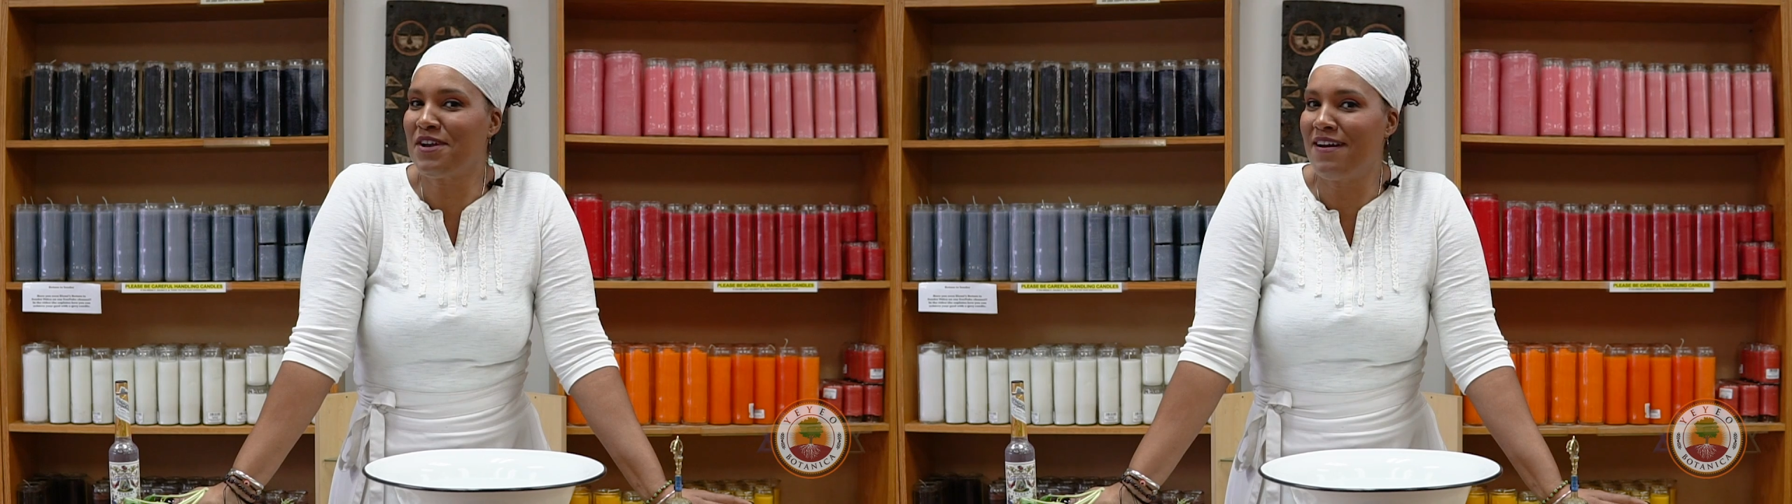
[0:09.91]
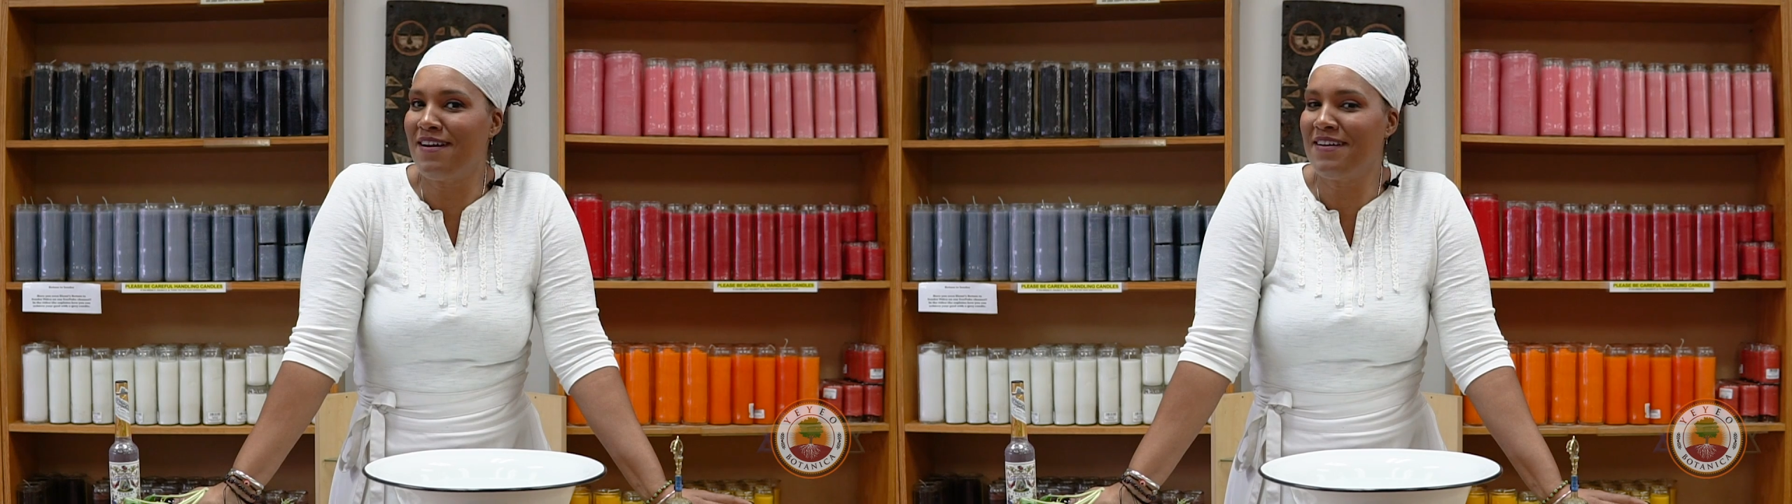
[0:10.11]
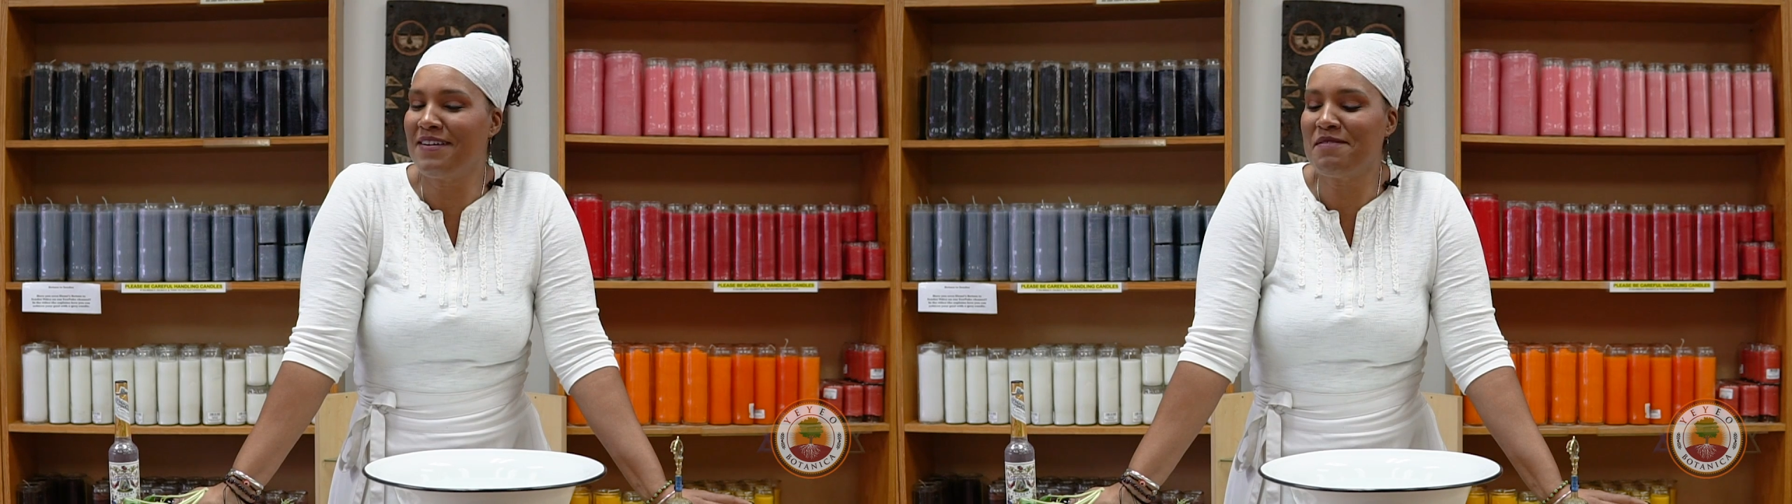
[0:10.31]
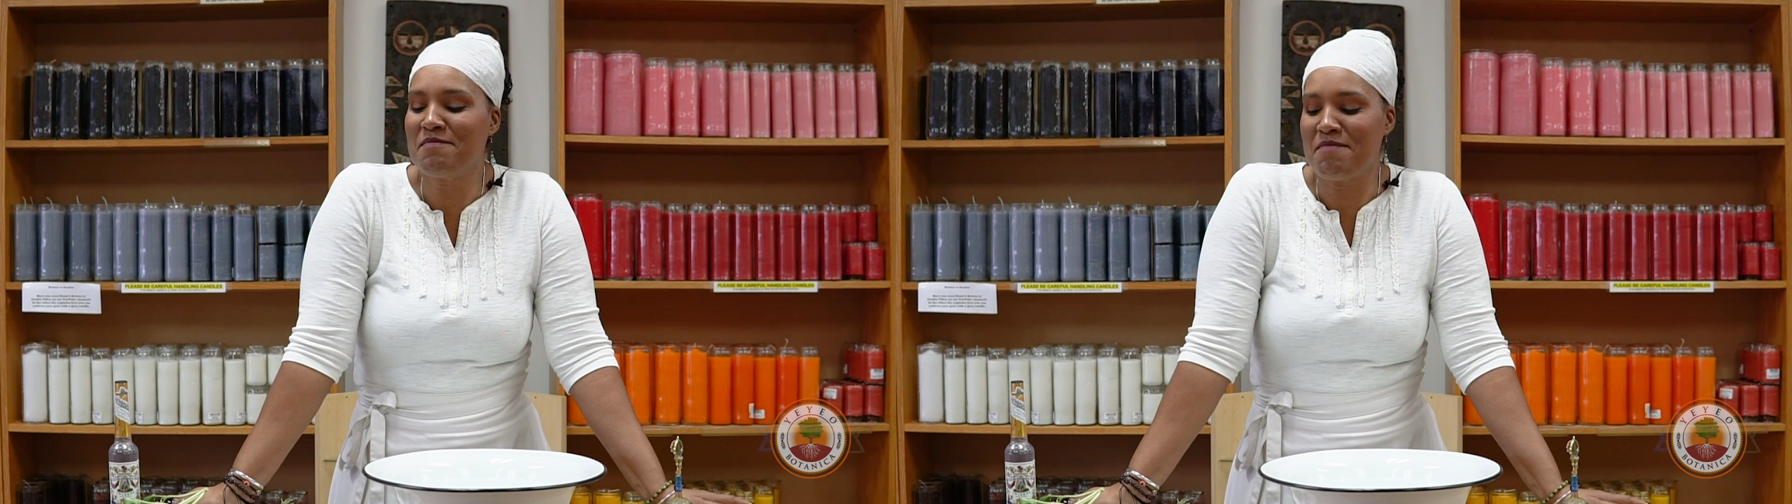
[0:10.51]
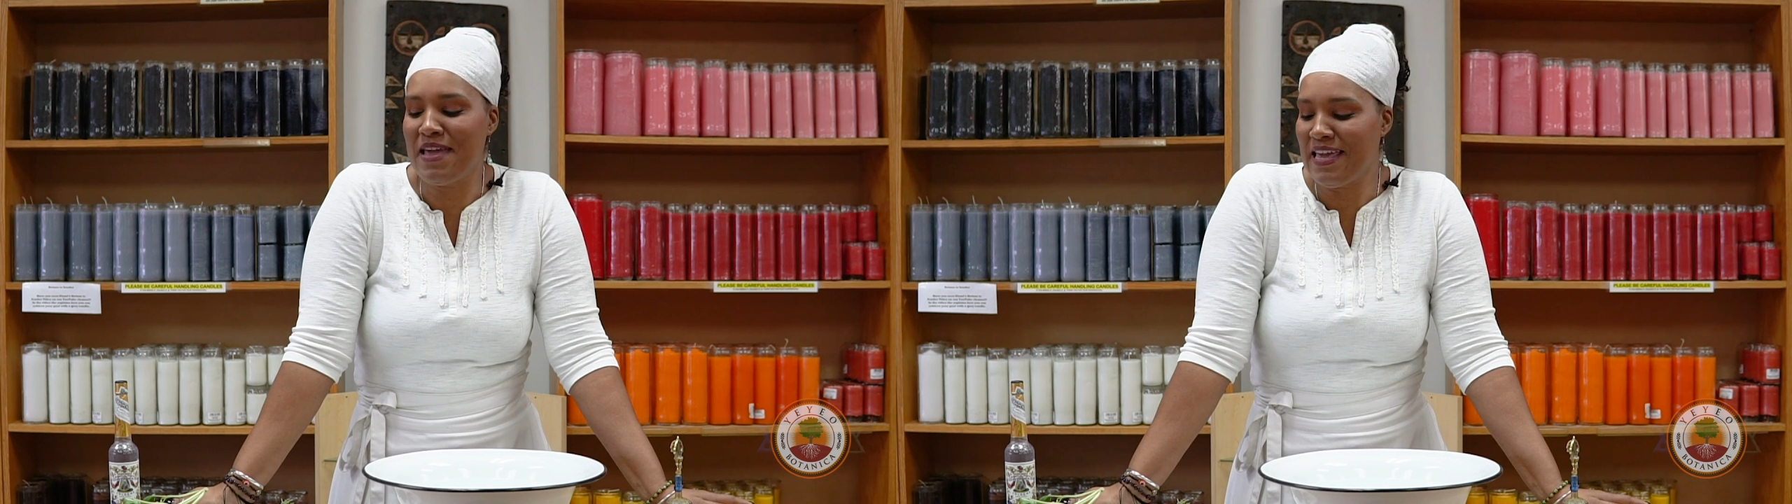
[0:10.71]
on
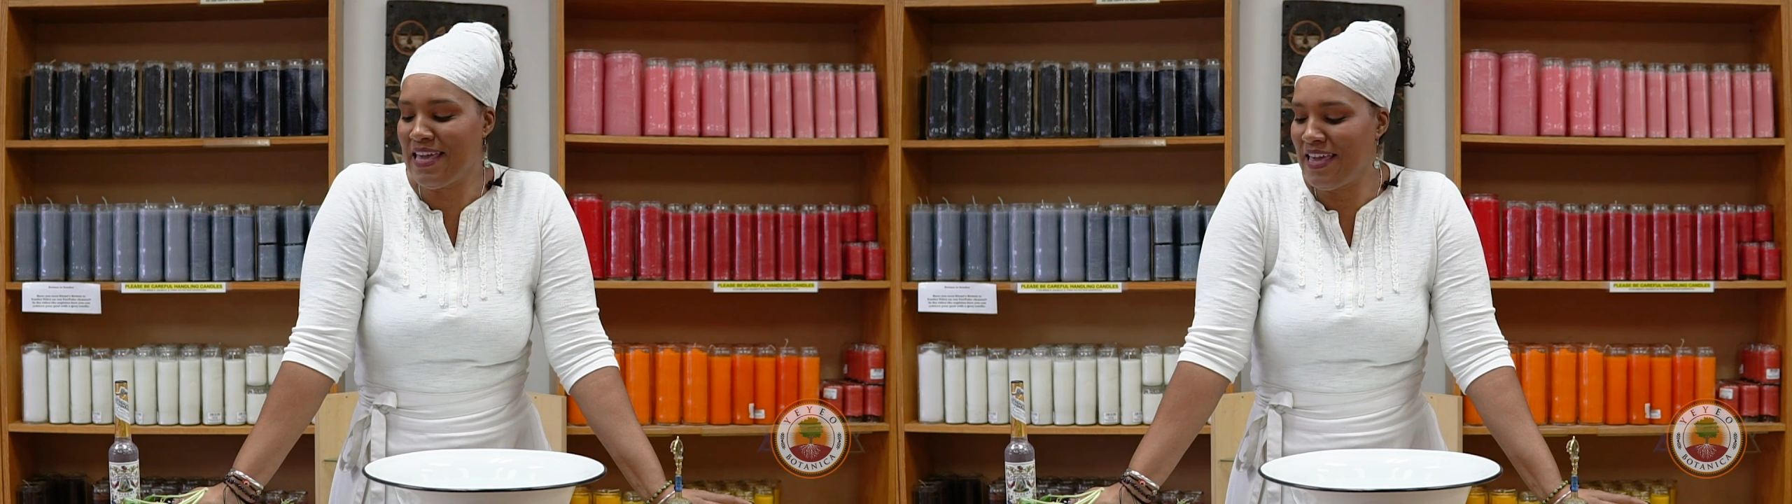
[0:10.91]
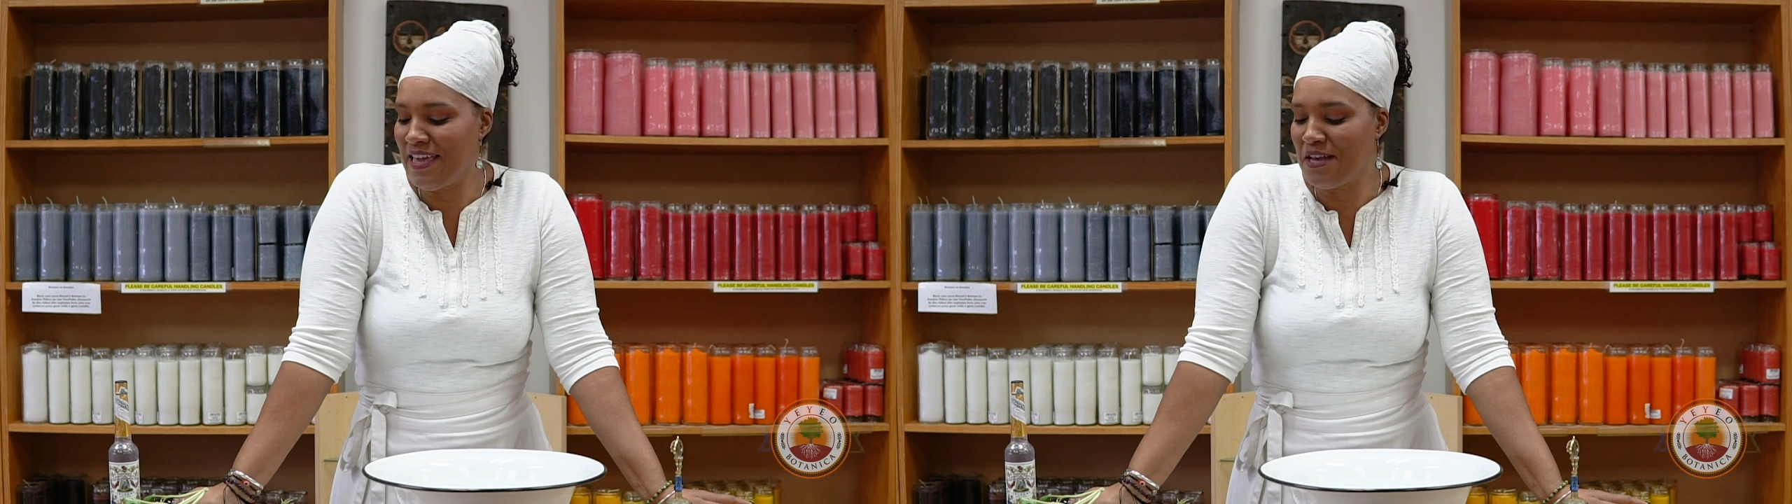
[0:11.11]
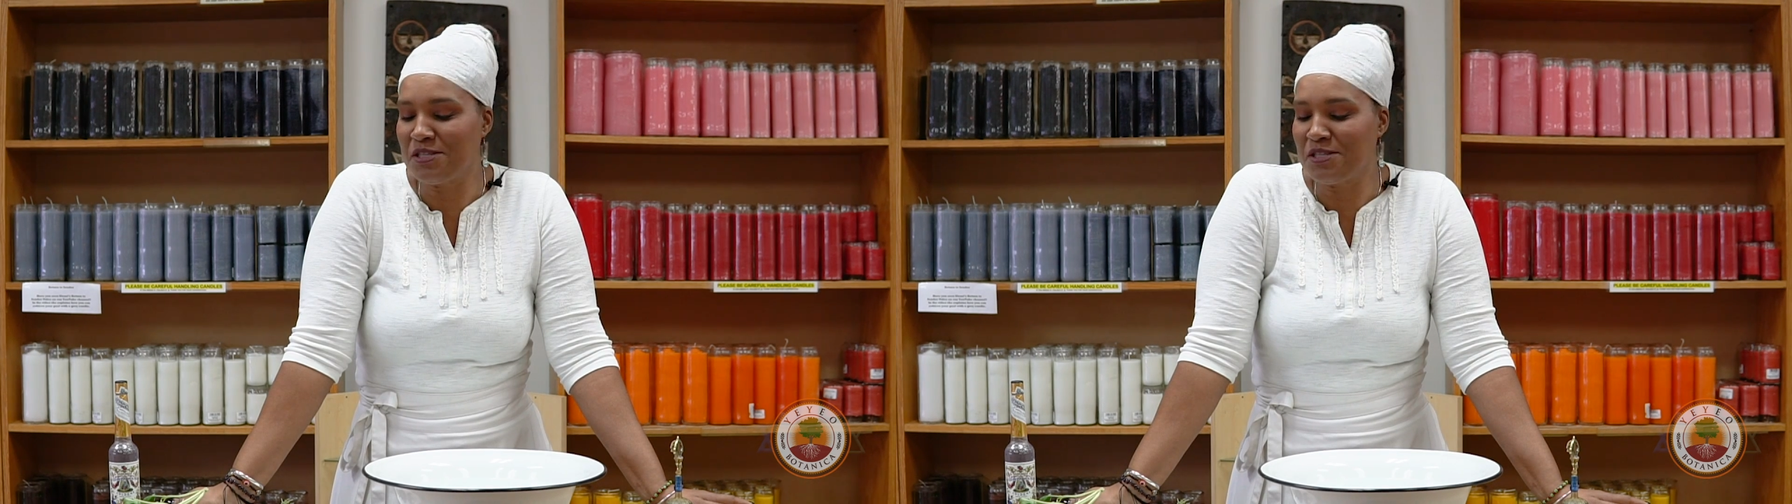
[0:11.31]
making